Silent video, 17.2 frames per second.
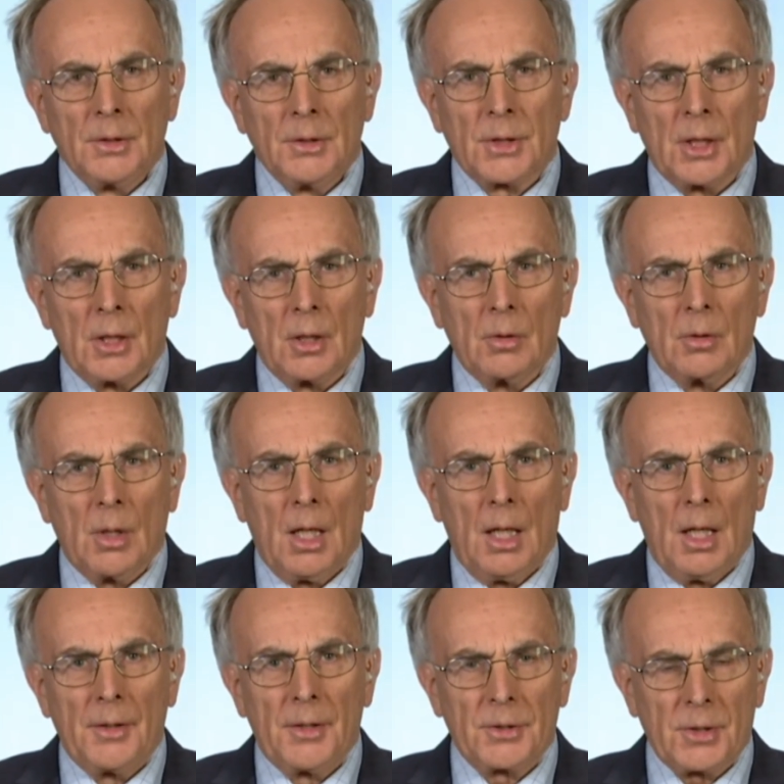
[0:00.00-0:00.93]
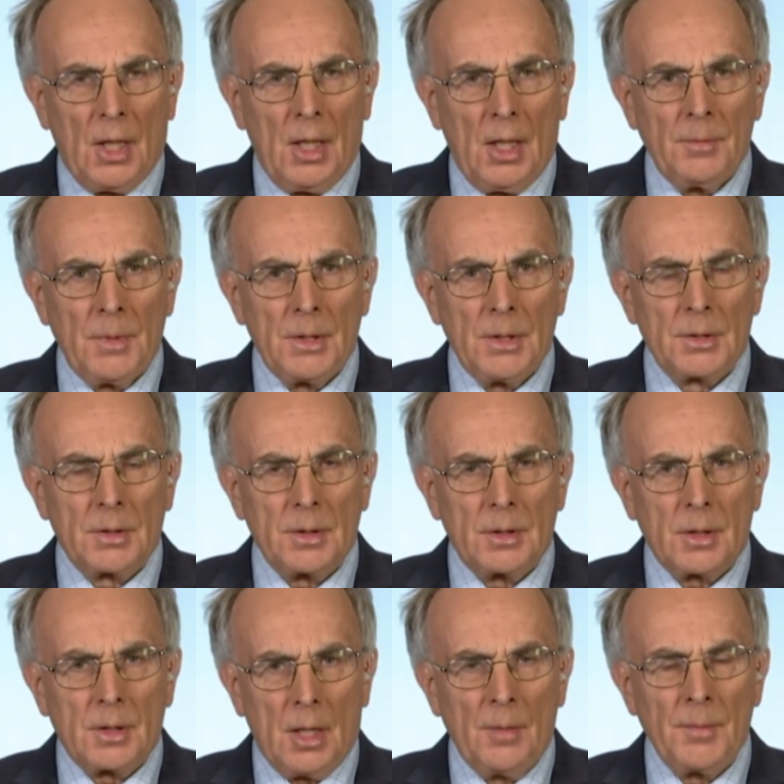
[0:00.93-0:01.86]
So the time
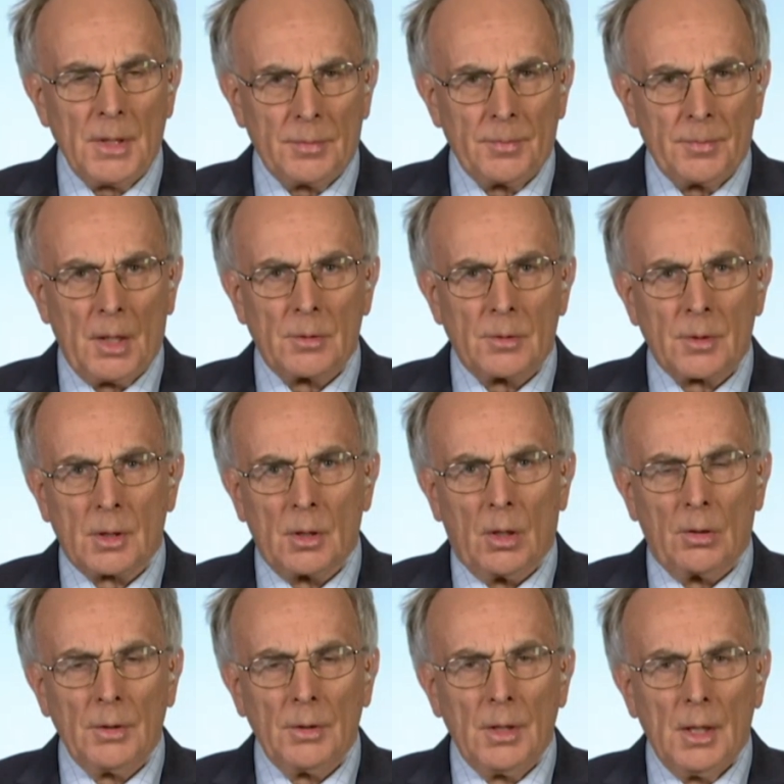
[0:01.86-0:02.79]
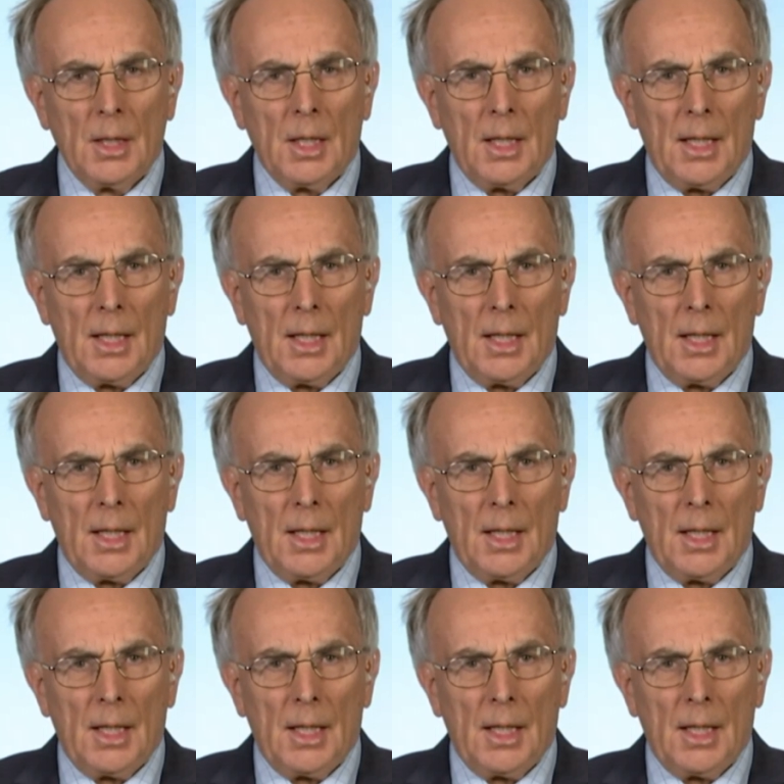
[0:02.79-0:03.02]
is motoring on,